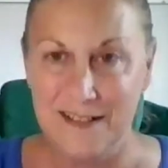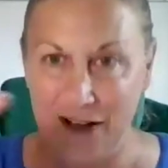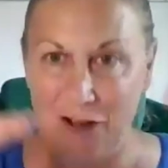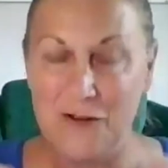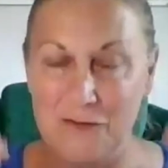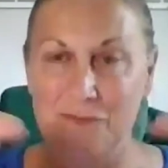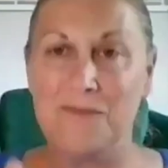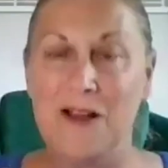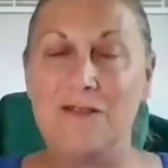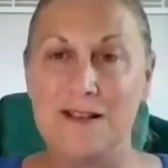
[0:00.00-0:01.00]

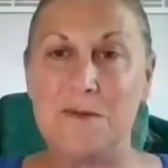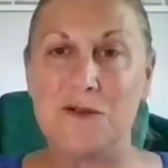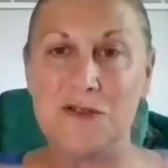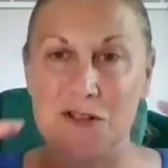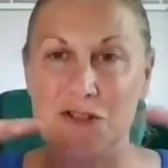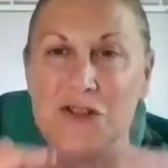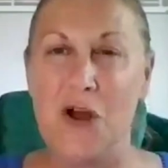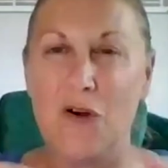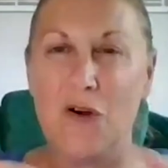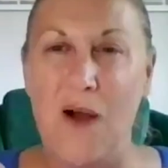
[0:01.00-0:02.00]
a response that's
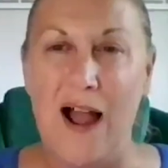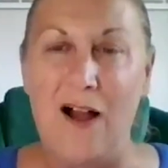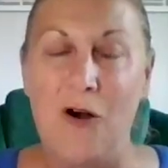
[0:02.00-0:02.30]
not quite